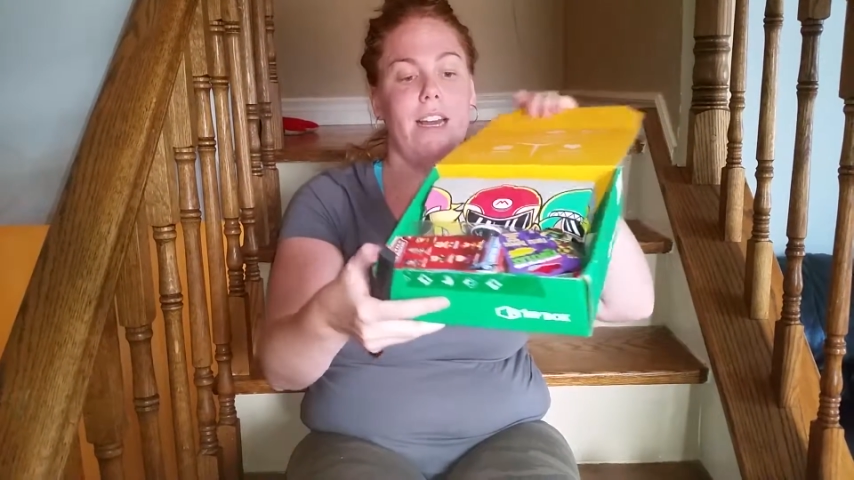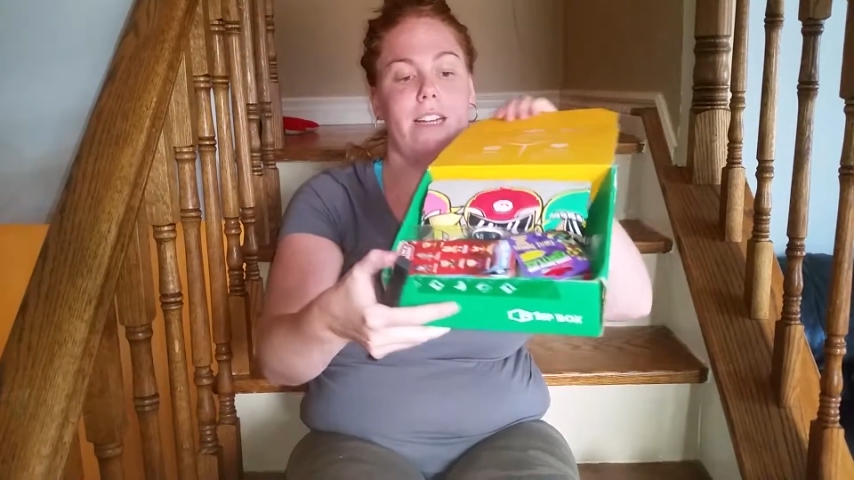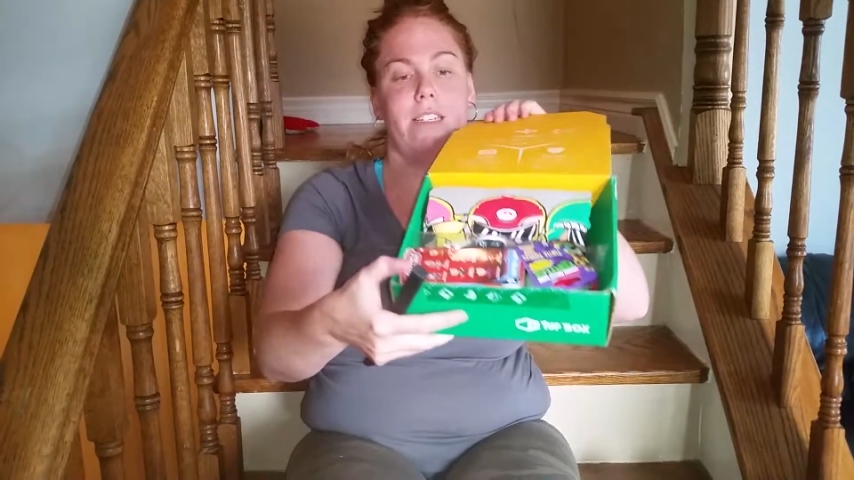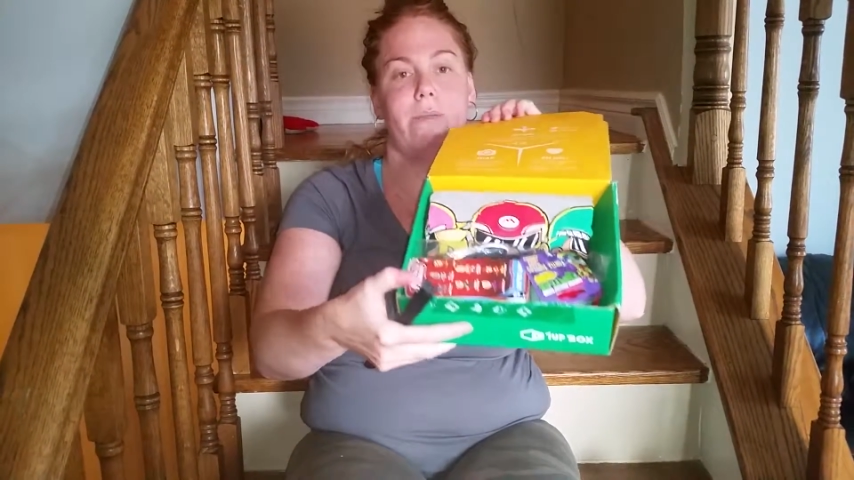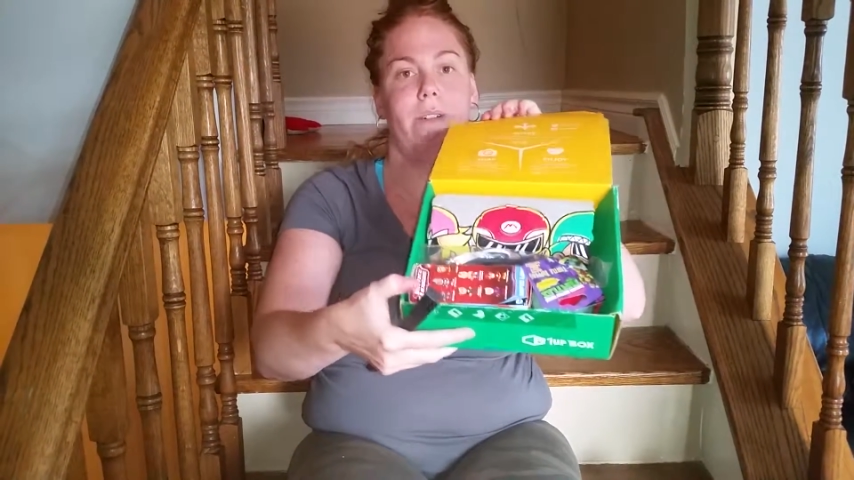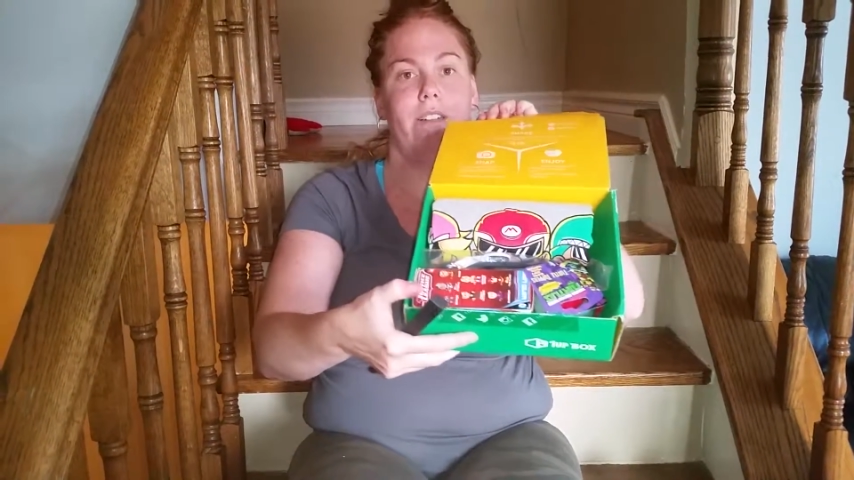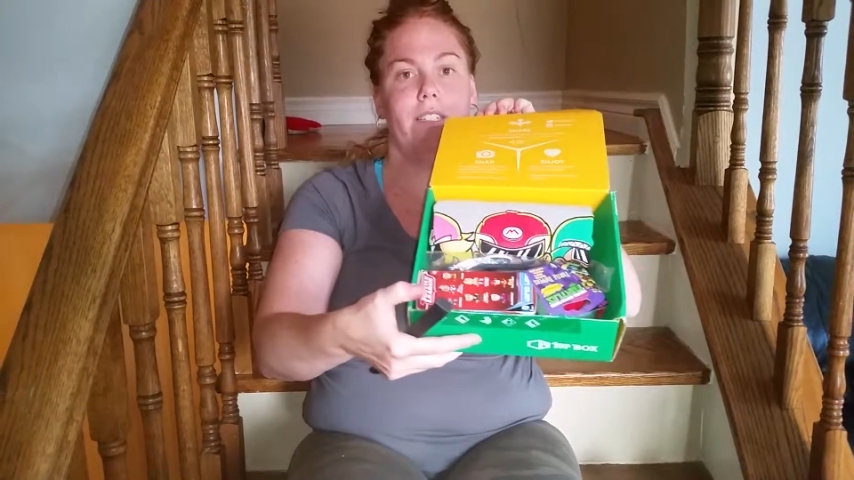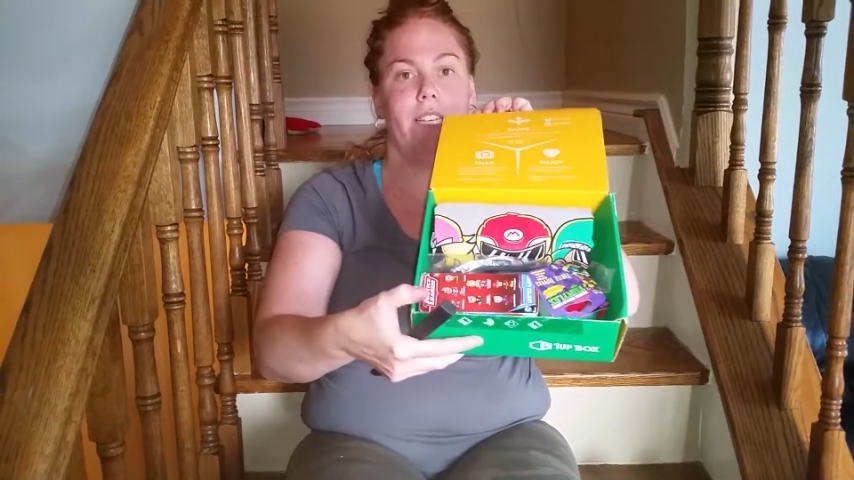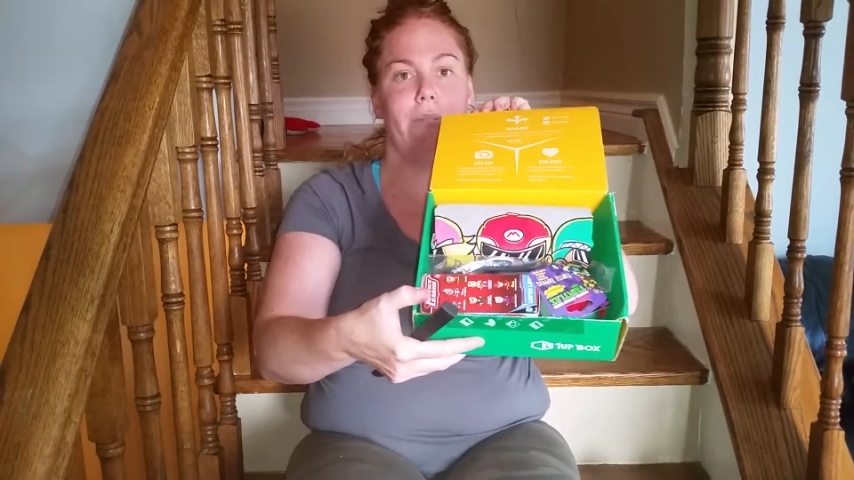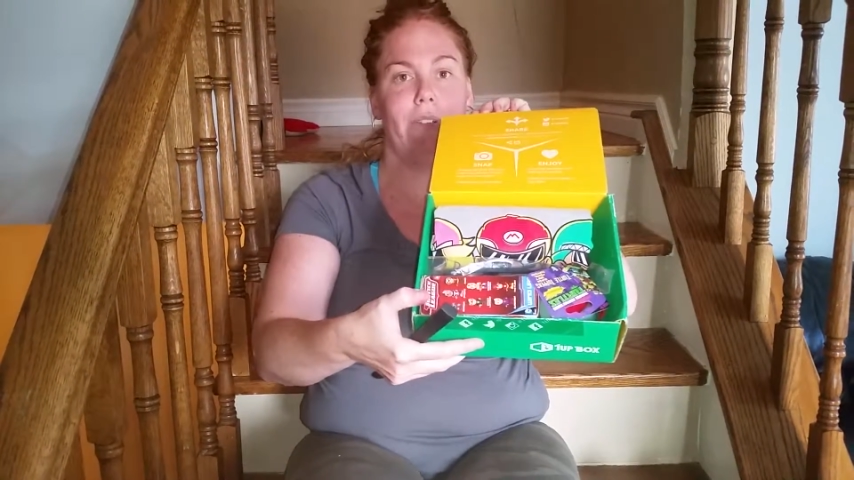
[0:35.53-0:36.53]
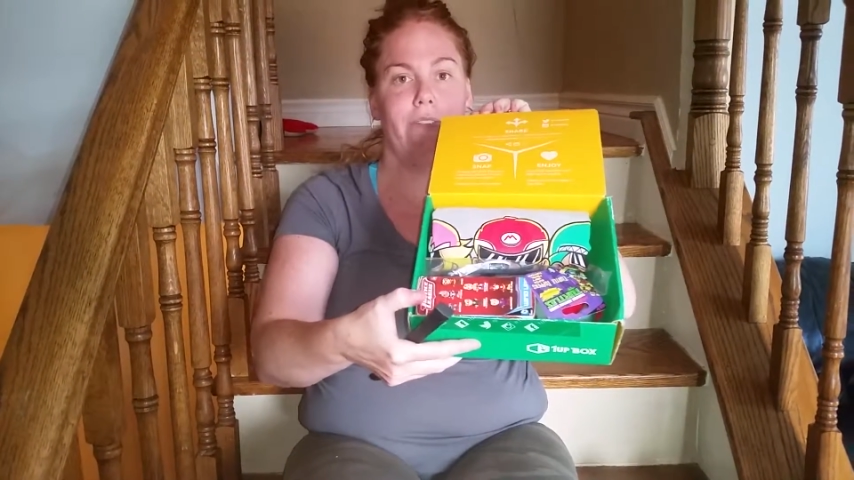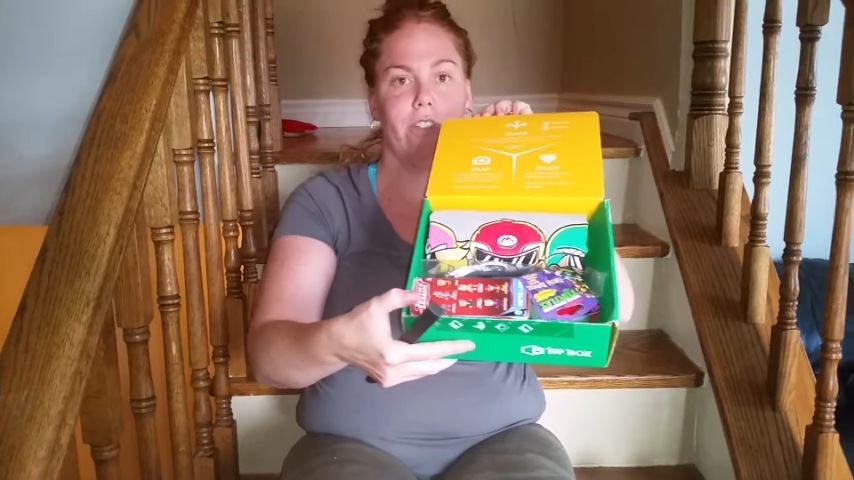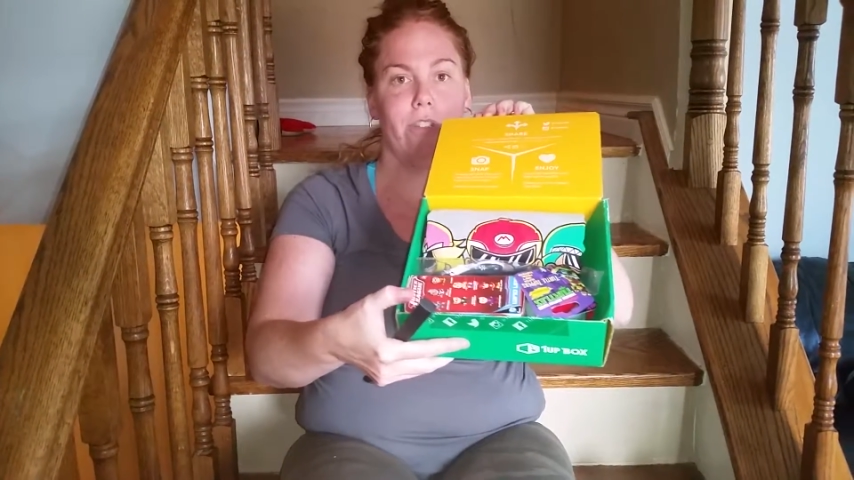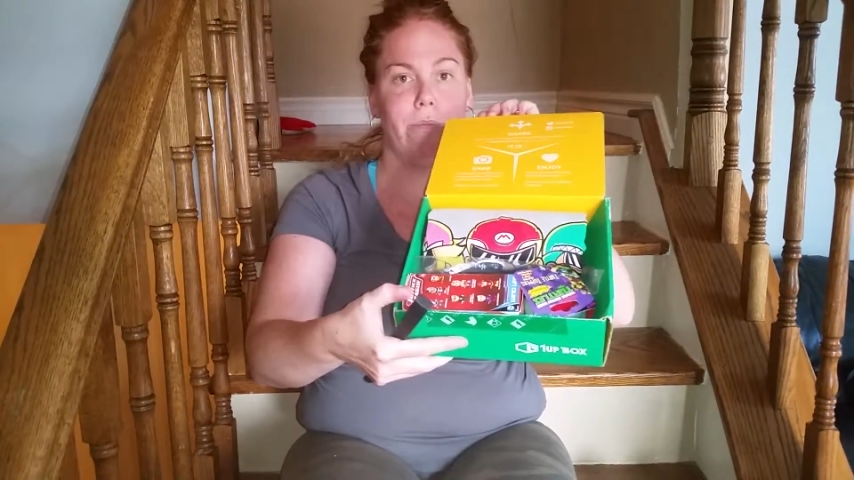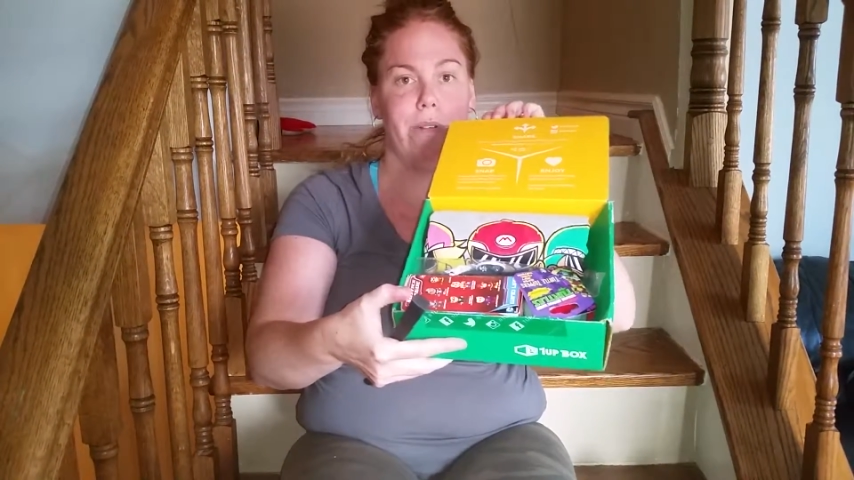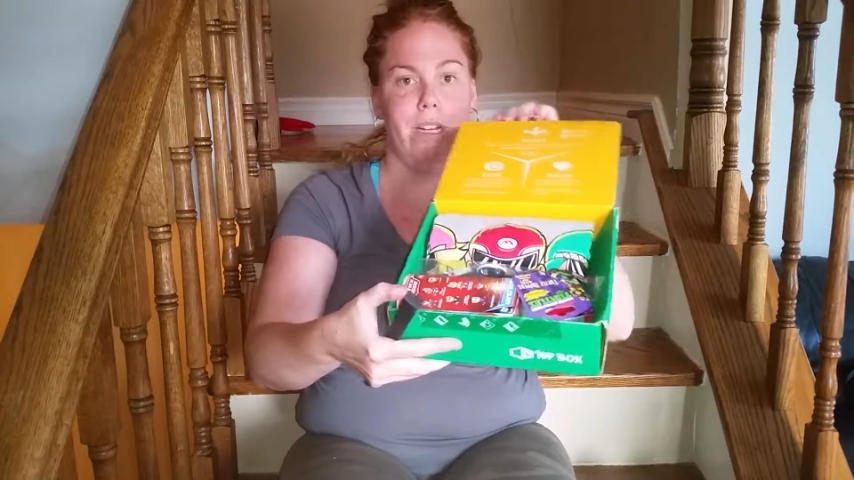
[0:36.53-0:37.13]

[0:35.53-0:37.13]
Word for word: that's what it looks like when you first open